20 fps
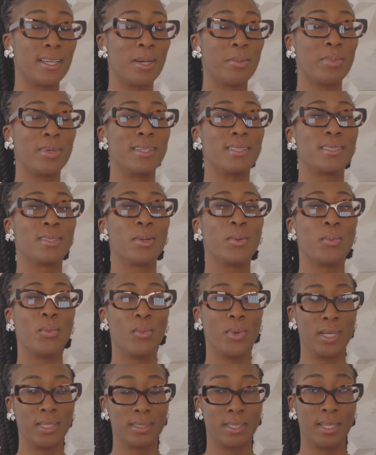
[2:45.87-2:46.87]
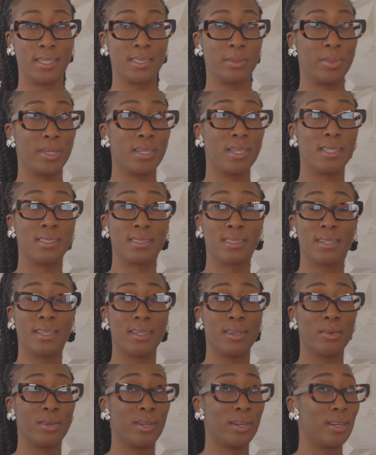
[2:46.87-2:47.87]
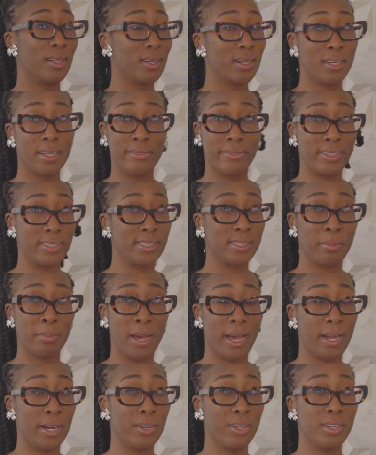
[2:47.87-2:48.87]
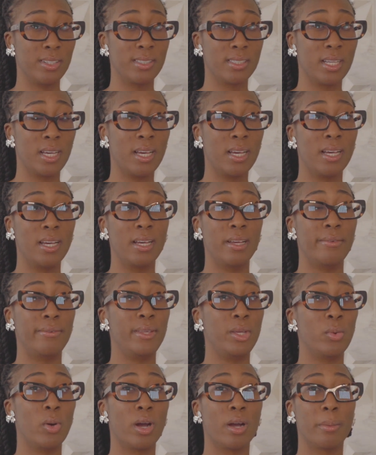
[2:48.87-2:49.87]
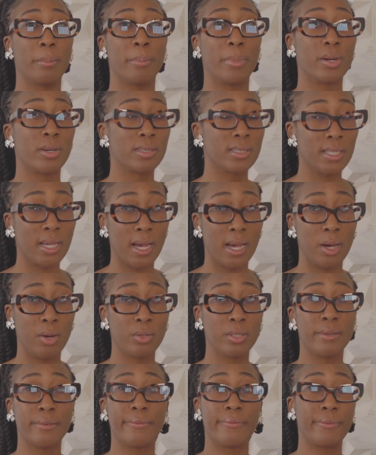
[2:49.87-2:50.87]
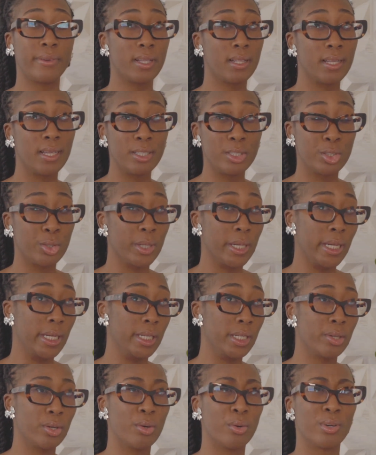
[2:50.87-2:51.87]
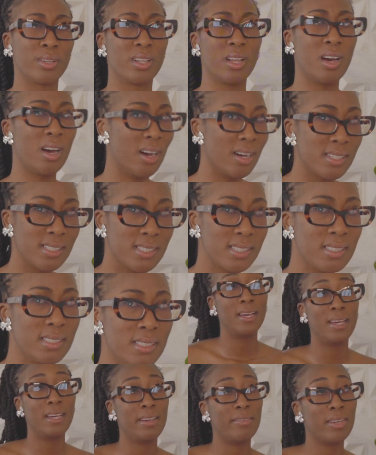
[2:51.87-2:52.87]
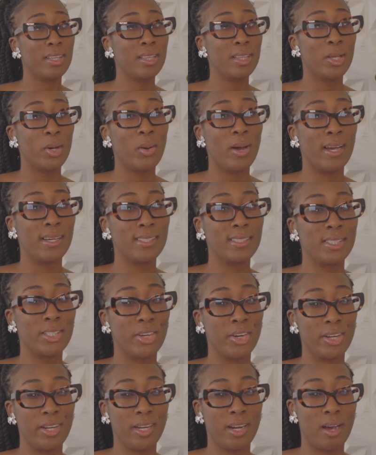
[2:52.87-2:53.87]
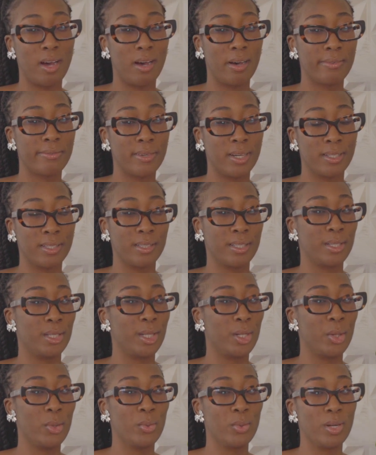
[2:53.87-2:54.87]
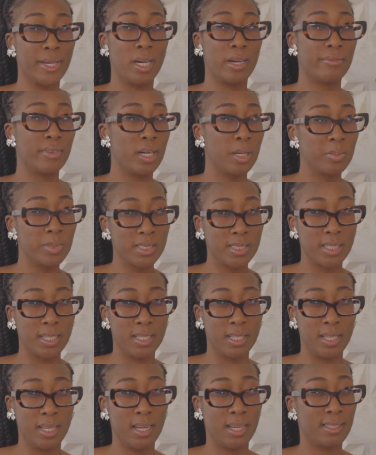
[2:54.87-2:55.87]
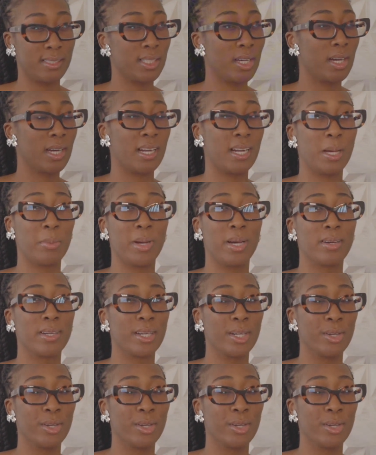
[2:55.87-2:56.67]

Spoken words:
up is wellness, because none of this matters if you are burnt out, feeling drained, or lost. Even though I started off on the note of upskilling and talking about